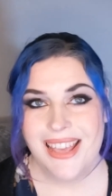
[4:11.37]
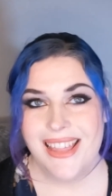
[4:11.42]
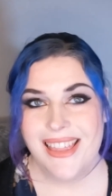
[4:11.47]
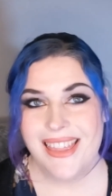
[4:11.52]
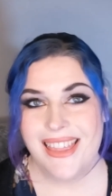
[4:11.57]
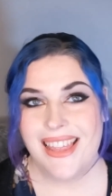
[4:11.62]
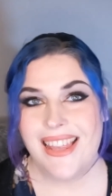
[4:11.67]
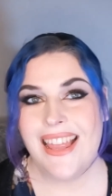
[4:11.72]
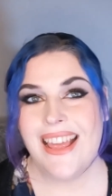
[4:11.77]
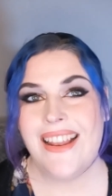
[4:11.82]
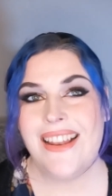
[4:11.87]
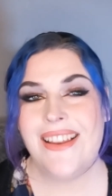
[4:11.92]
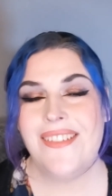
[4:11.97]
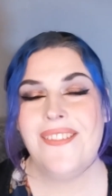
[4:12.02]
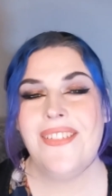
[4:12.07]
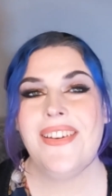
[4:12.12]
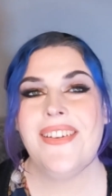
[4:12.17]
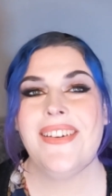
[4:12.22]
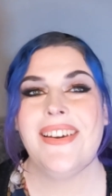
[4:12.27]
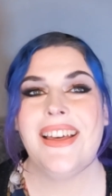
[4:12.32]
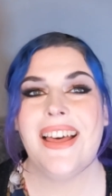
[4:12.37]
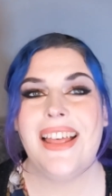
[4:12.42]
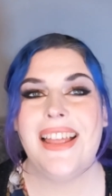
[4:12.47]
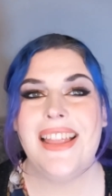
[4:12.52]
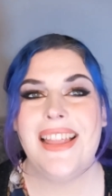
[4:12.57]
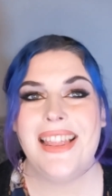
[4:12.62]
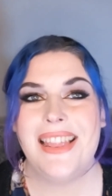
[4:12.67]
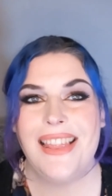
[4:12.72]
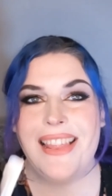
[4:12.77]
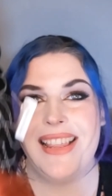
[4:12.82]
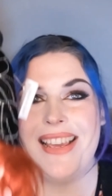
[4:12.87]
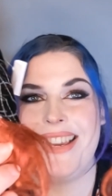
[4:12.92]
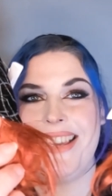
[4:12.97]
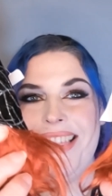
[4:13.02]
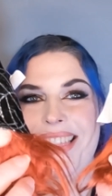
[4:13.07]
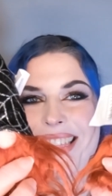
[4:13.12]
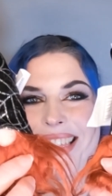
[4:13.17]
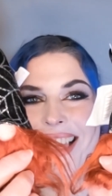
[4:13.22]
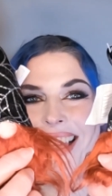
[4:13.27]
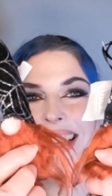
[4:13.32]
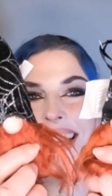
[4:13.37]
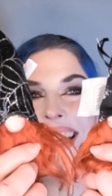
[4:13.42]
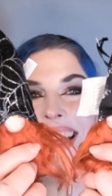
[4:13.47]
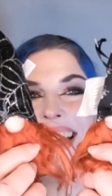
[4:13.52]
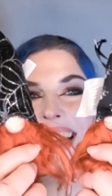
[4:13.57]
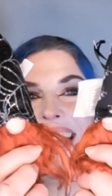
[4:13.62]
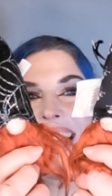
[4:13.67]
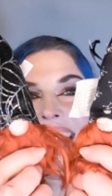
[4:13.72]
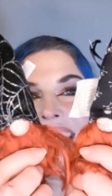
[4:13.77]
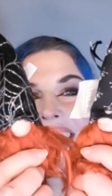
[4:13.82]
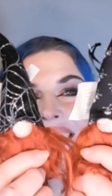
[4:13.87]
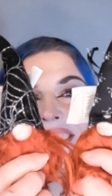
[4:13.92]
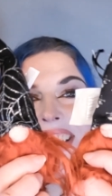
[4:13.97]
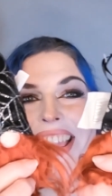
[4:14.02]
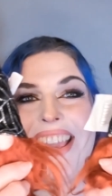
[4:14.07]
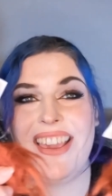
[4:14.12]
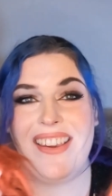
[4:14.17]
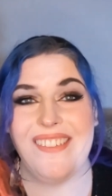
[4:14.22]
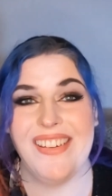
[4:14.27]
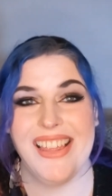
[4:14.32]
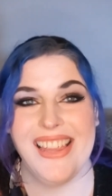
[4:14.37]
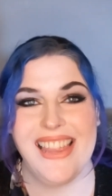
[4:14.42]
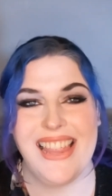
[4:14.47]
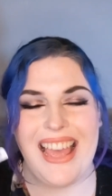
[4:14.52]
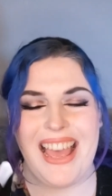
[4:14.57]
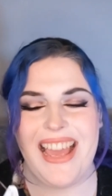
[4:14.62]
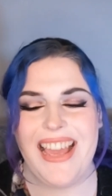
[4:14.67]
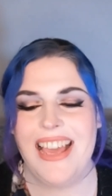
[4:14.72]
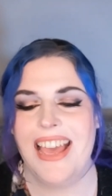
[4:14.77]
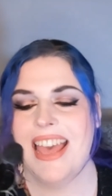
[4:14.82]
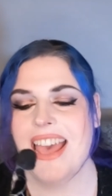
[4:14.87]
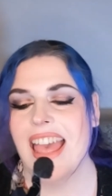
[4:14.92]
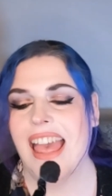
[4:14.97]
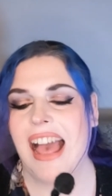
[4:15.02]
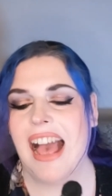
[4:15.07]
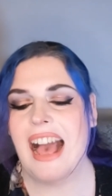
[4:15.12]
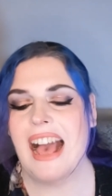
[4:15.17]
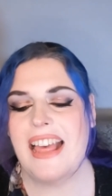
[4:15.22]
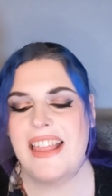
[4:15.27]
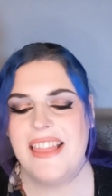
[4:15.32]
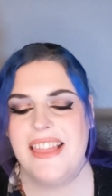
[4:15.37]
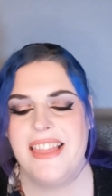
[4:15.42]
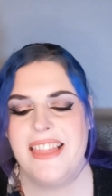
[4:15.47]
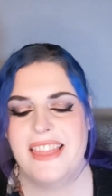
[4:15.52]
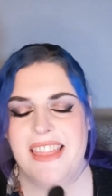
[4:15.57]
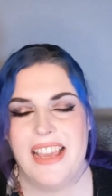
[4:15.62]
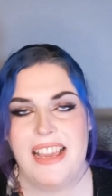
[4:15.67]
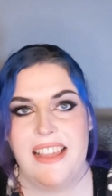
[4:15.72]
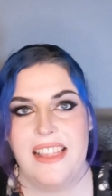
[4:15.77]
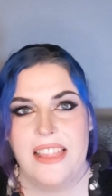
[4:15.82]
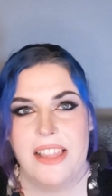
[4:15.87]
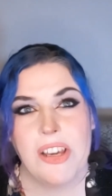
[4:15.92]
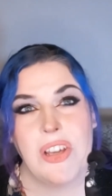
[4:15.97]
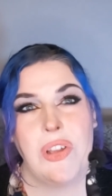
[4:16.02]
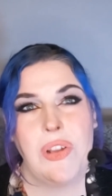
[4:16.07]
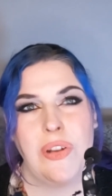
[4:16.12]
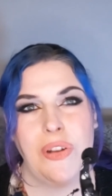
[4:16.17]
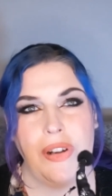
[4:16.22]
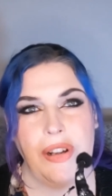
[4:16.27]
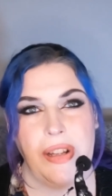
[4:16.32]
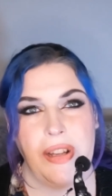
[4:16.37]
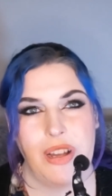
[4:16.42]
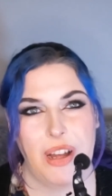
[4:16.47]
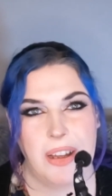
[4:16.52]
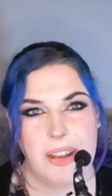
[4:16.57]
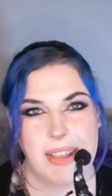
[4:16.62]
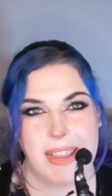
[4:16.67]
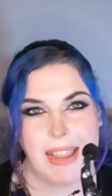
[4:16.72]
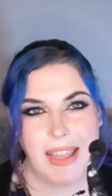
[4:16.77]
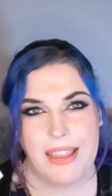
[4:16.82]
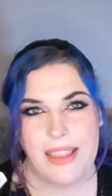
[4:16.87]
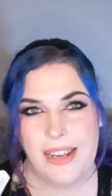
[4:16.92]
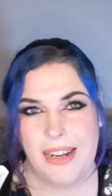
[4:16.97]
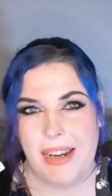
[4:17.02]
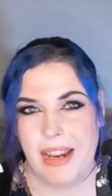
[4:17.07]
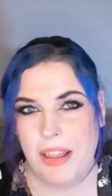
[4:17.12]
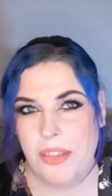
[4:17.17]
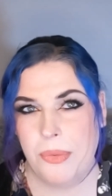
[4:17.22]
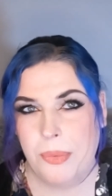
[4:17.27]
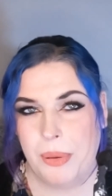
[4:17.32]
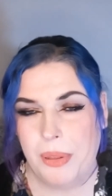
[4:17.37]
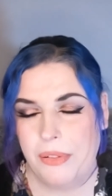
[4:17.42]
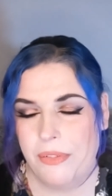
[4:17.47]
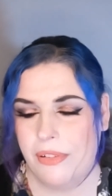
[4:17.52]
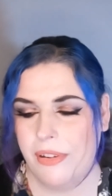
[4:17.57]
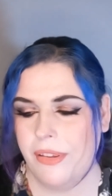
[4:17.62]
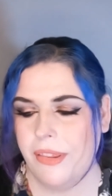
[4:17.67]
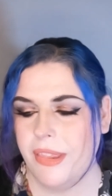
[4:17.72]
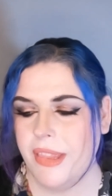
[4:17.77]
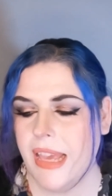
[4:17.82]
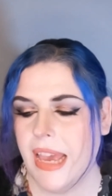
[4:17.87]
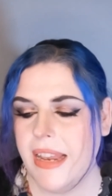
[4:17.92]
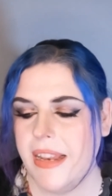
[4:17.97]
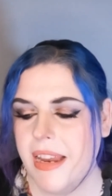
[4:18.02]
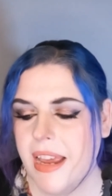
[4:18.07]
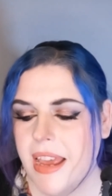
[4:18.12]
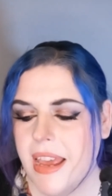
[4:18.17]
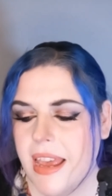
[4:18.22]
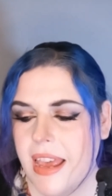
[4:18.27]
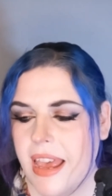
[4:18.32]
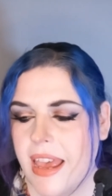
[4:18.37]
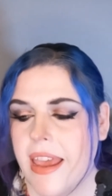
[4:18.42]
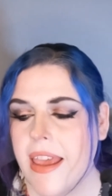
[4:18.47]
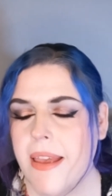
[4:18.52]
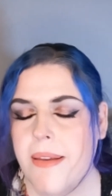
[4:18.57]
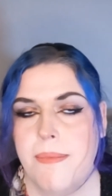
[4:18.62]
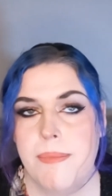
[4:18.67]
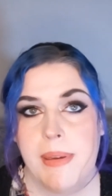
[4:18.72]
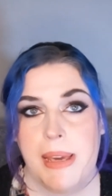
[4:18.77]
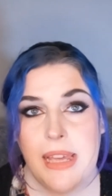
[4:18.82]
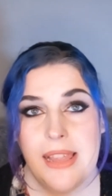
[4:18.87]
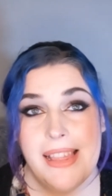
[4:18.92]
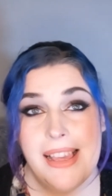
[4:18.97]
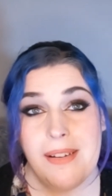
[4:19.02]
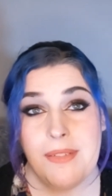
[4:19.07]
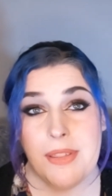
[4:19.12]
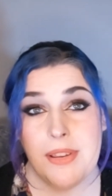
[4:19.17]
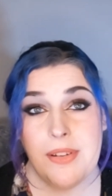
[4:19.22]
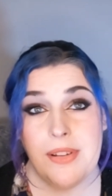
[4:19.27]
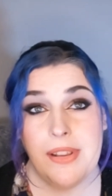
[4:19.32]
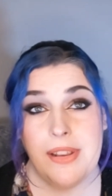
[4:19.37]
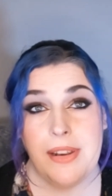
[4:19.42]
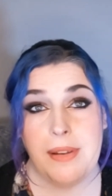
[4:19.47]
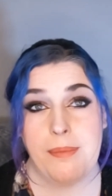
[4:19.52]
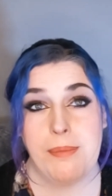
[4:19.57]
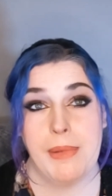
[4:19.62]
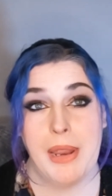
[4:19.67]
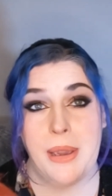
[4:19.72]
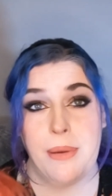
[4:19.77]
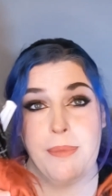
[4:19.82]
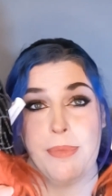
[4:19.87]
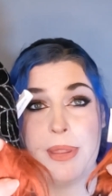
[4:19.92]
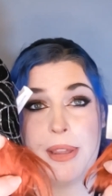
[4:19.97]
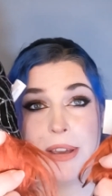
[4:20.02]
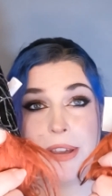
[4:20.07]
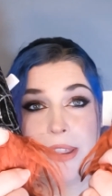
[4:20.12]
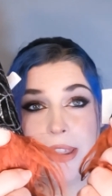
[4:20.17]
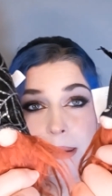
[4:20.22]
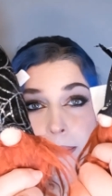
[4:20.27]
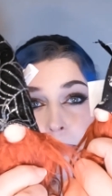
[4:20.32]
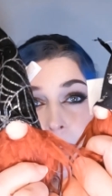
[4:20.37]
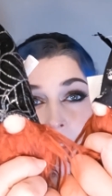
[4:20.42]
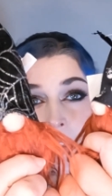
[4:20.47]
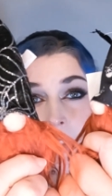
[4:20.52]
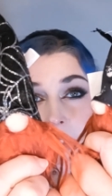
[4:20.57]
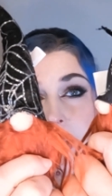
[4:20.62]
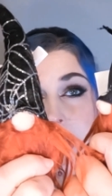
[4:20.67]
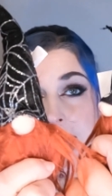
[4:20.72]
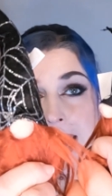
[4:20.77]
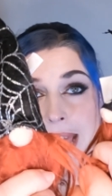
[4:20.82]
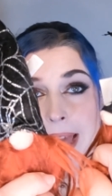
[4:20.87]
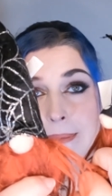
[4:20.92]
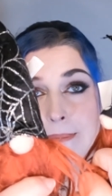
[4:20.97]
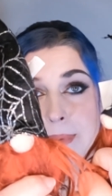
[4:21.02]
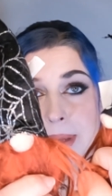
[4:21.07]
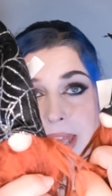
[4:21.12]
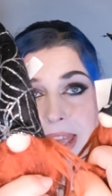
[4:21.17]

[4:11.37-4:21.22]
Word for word: So then we've got these. How cute are they? I I think they're called Gogs. I think that's what Drew said, um, because I was calling them gnomes because I'm just not hip.